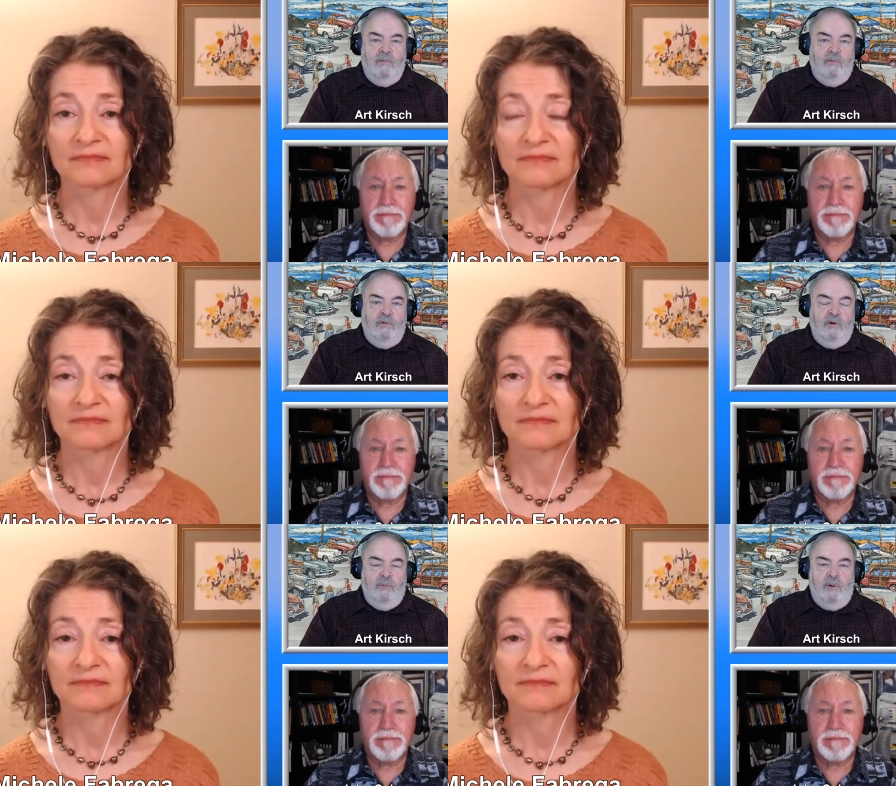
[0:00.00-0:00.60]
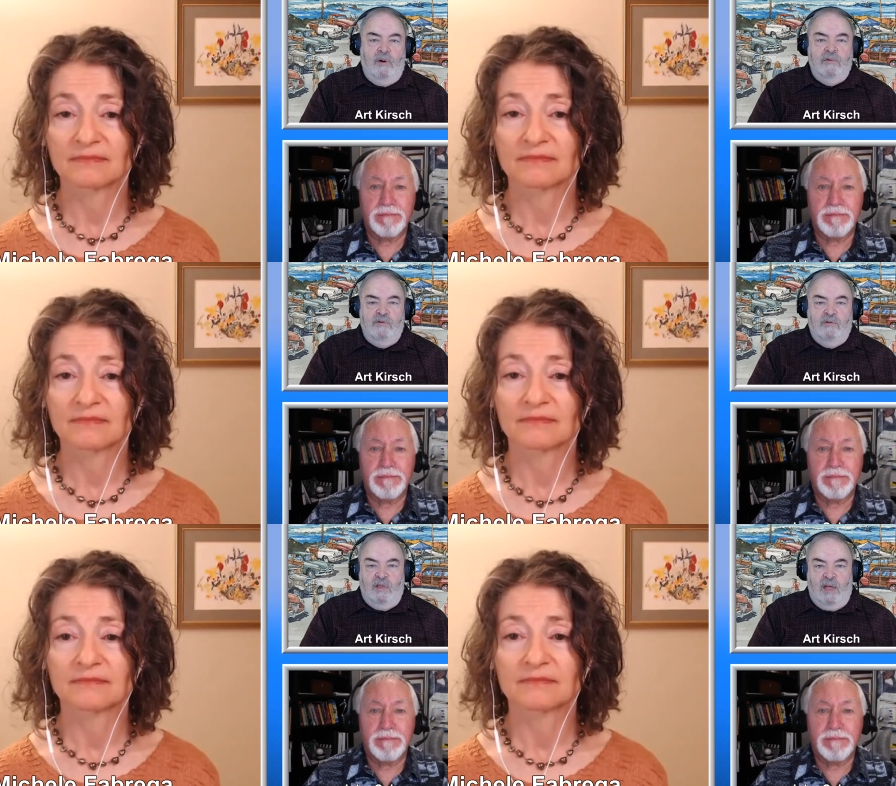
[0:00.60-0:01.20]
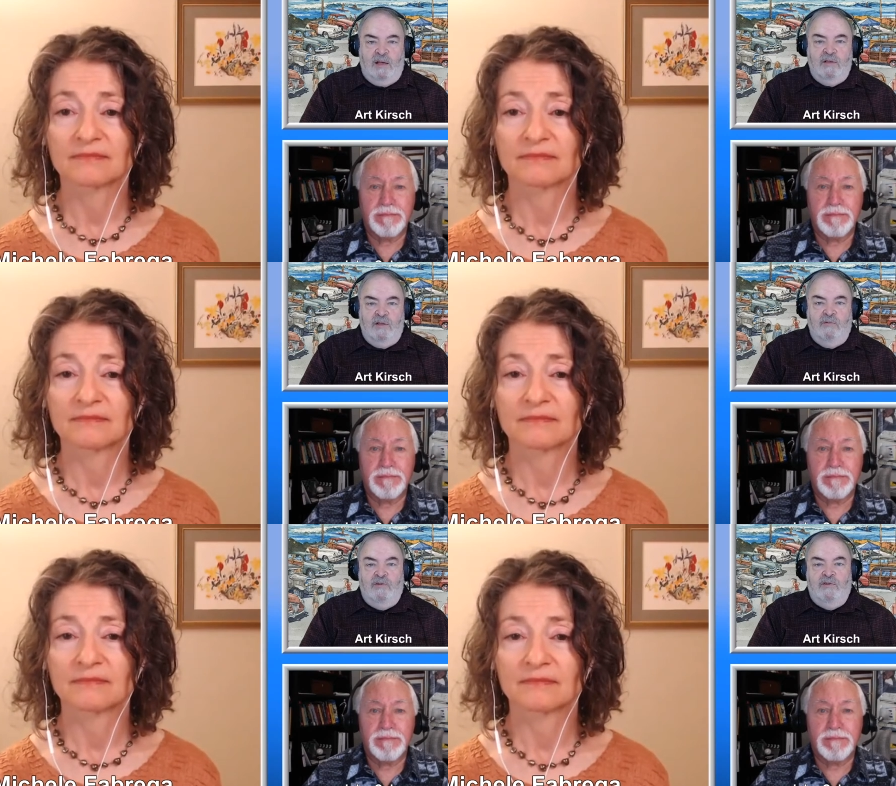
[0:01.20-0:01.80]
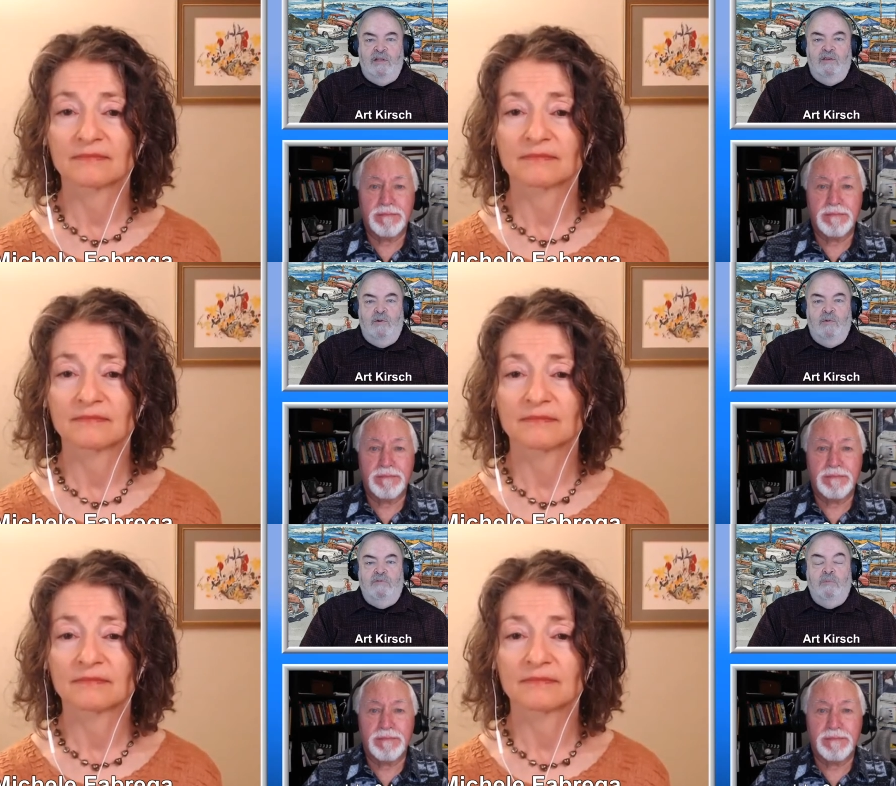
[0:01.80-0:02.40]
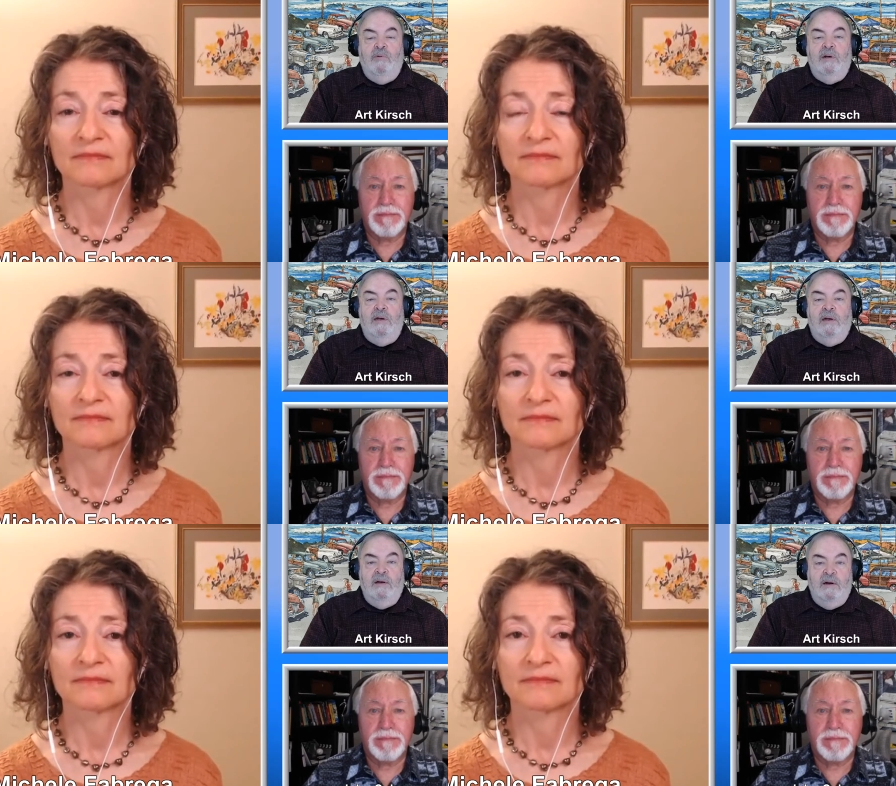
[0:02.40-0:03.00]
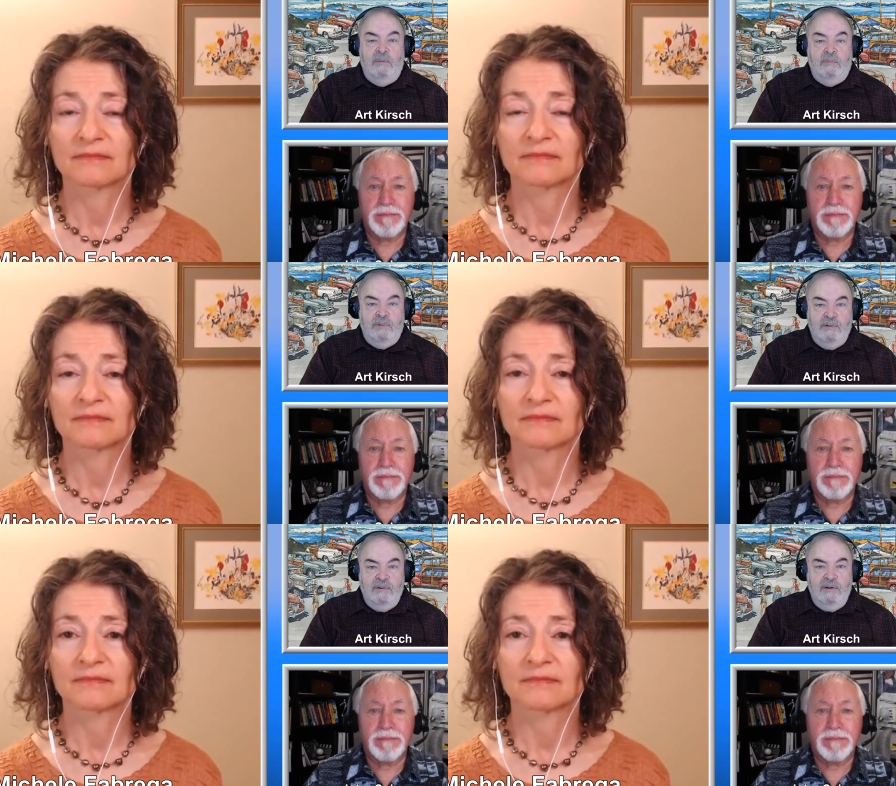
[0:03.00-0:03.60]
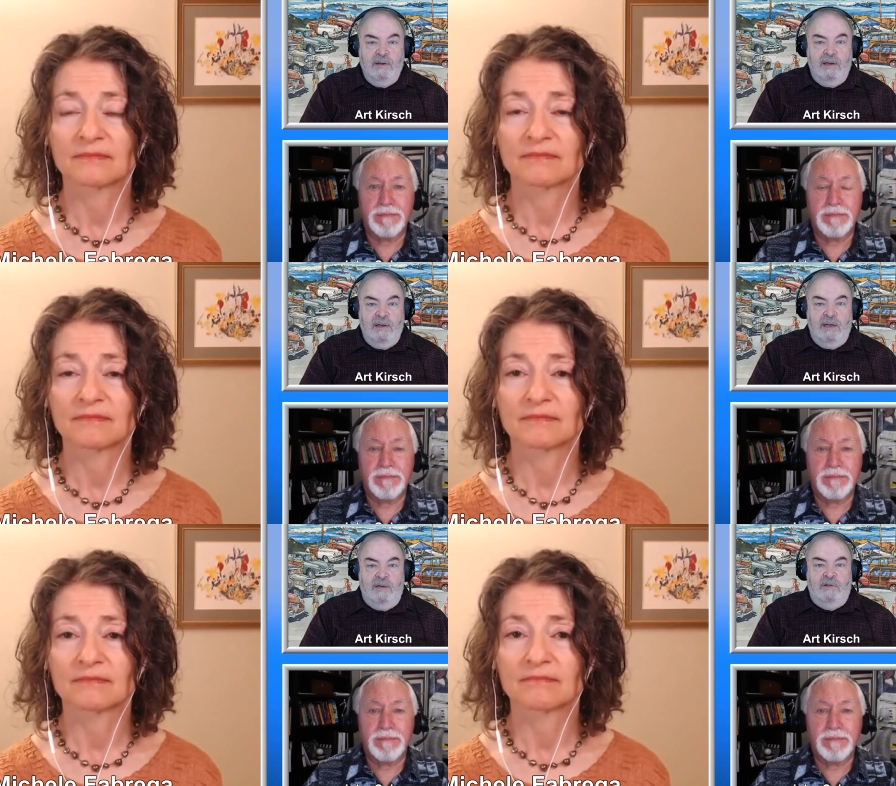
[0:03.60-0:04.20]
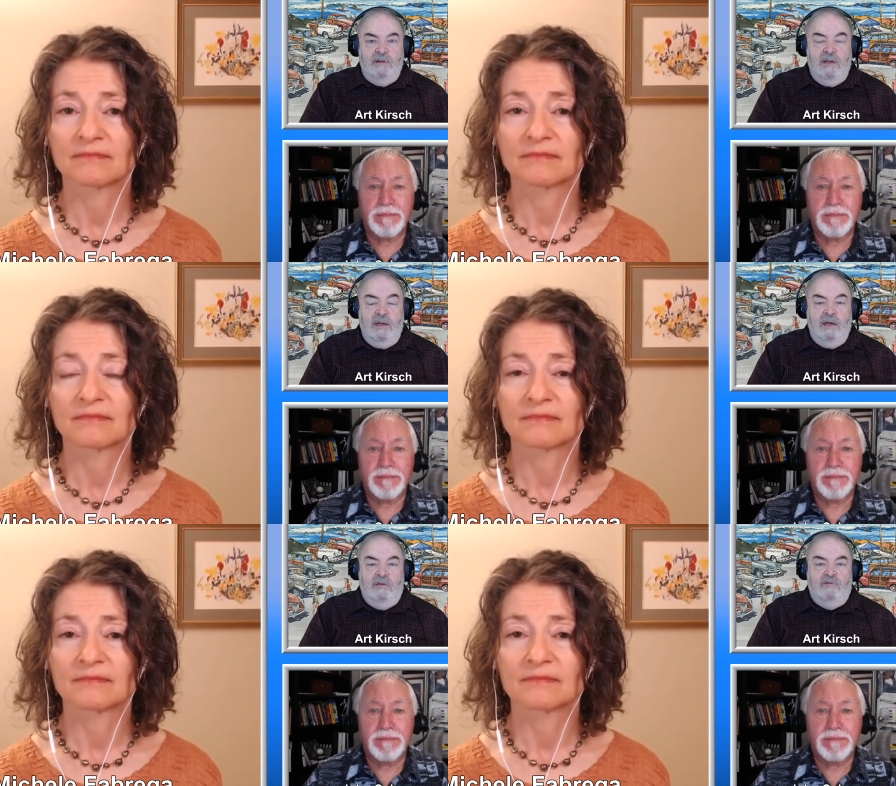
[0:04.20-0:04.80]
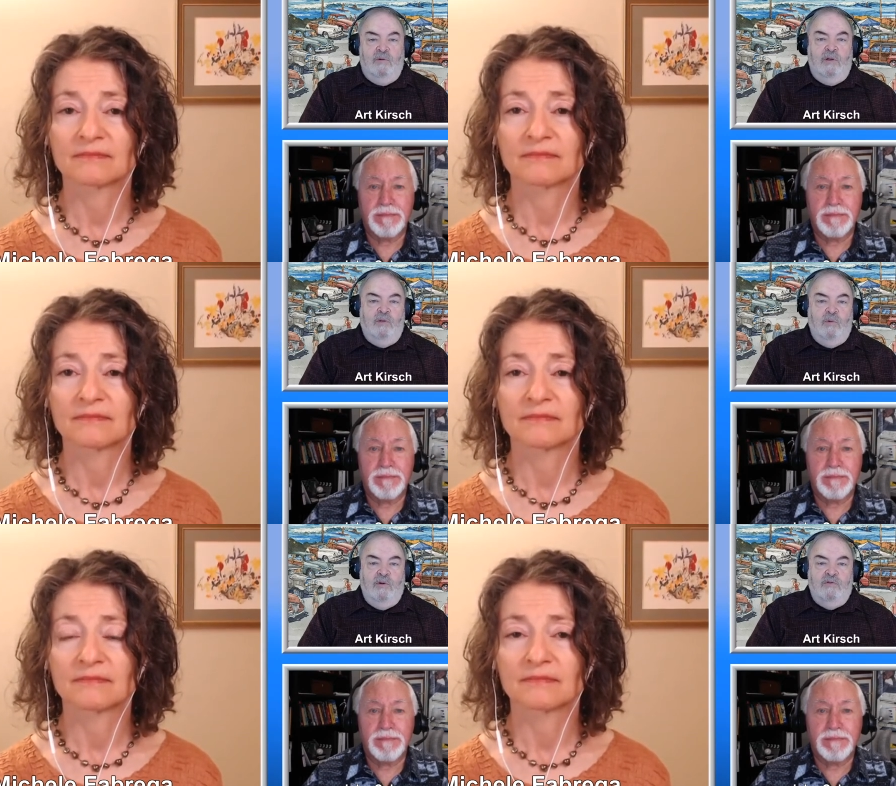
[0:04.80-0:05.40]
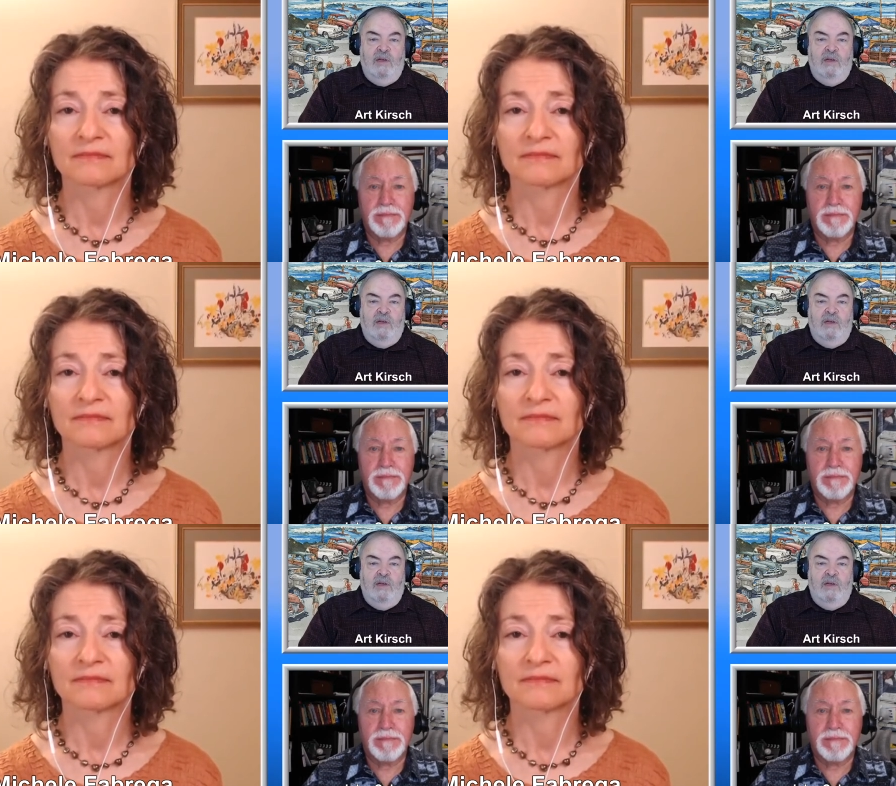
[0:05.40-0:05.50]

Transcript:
Speaker 1: your partner's likely to resent you even bringing it up. Even so, in other words,